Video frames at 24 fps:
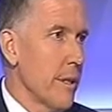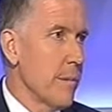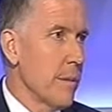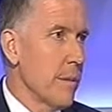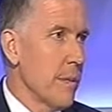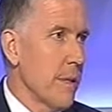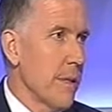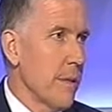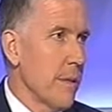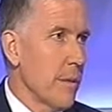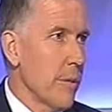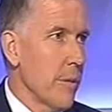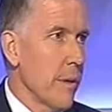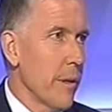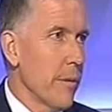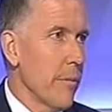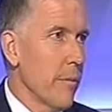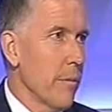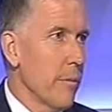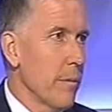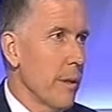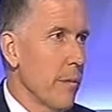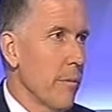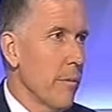sense, whether
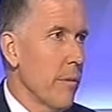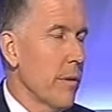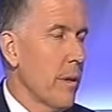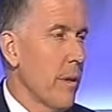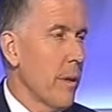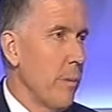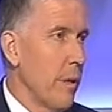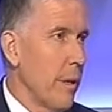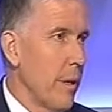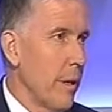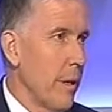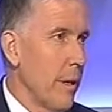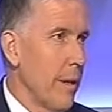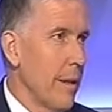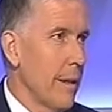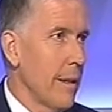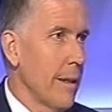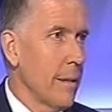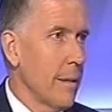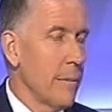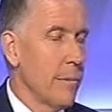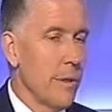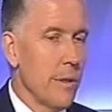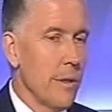it be with community
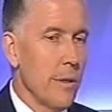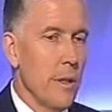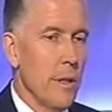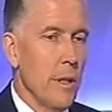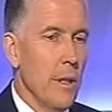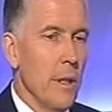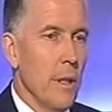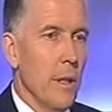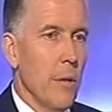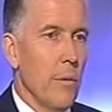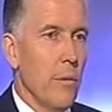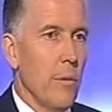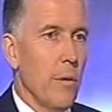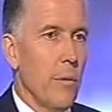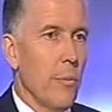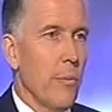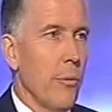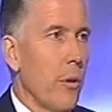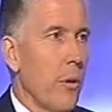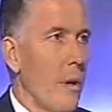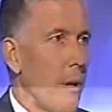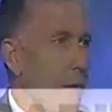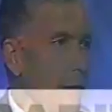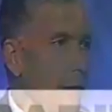clubs, with
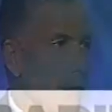private